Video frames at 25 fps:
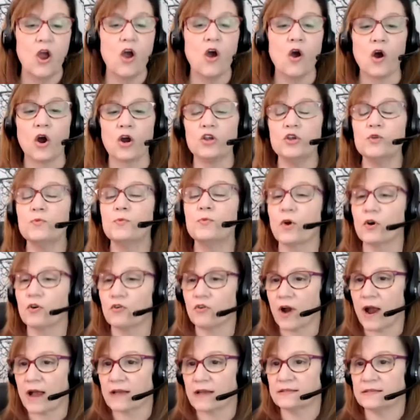Are you
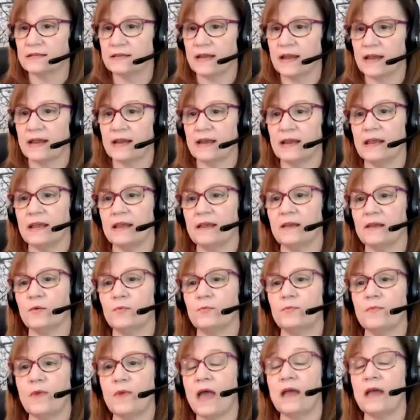procrastinating?
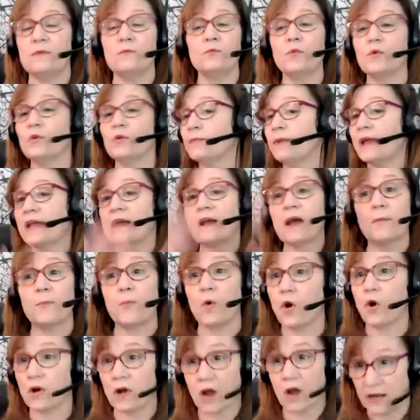And we'll make up
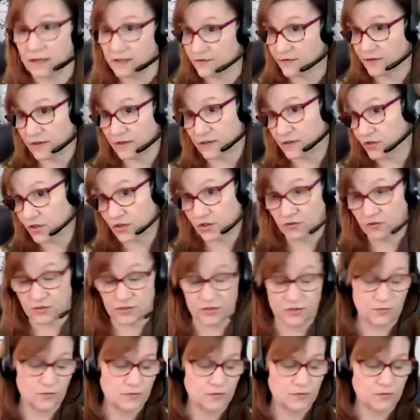all kinds of excuses.